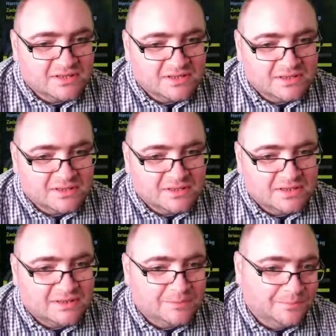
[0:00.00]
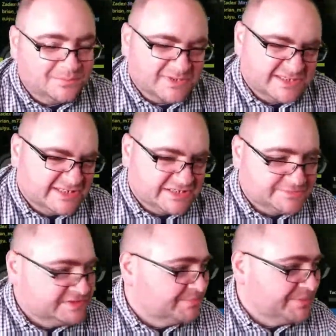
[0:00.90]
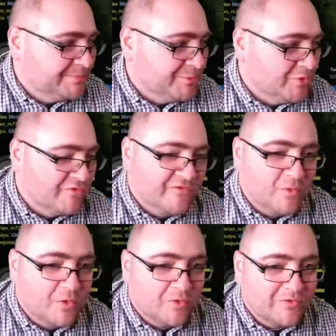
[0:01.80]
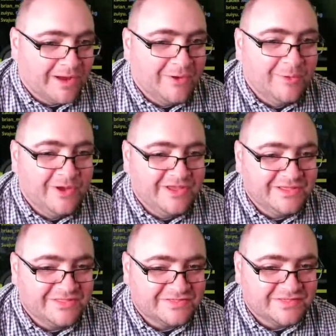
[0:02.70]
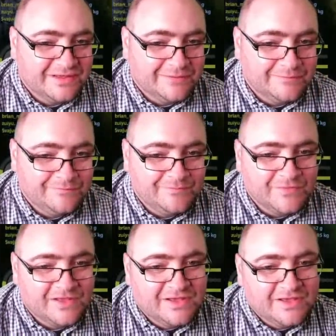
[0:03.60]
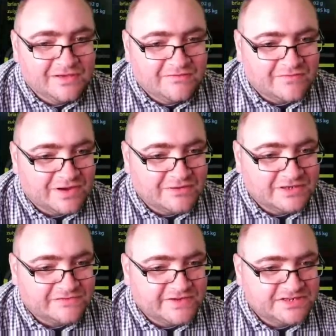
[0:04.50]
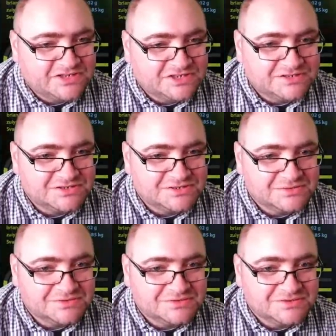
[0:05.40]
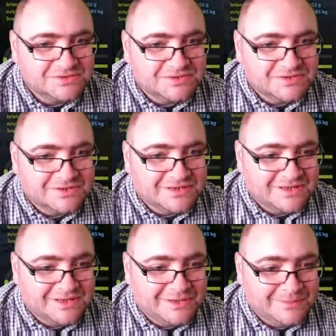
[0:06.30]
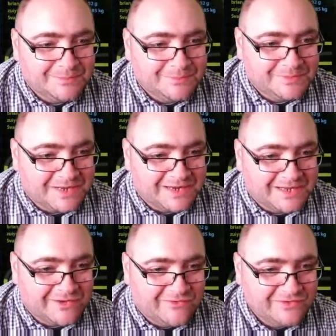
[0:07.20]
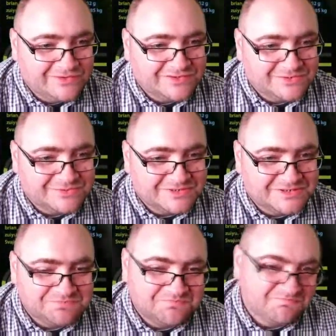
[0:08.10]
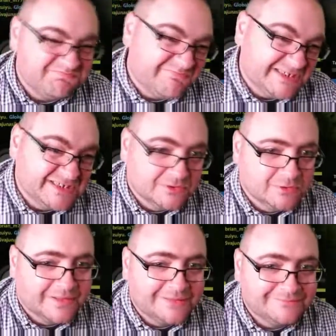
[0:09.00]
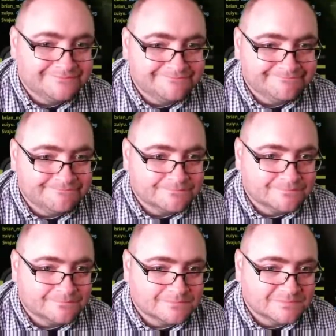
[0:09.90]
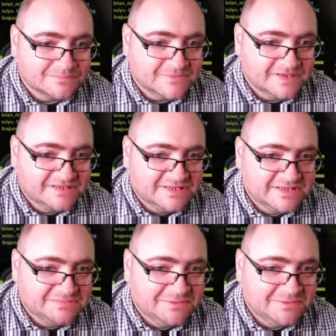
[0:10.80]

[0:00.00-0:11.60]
because it just means a bit more of a walk round with various fish dangling off hooks, which isn't all that easy.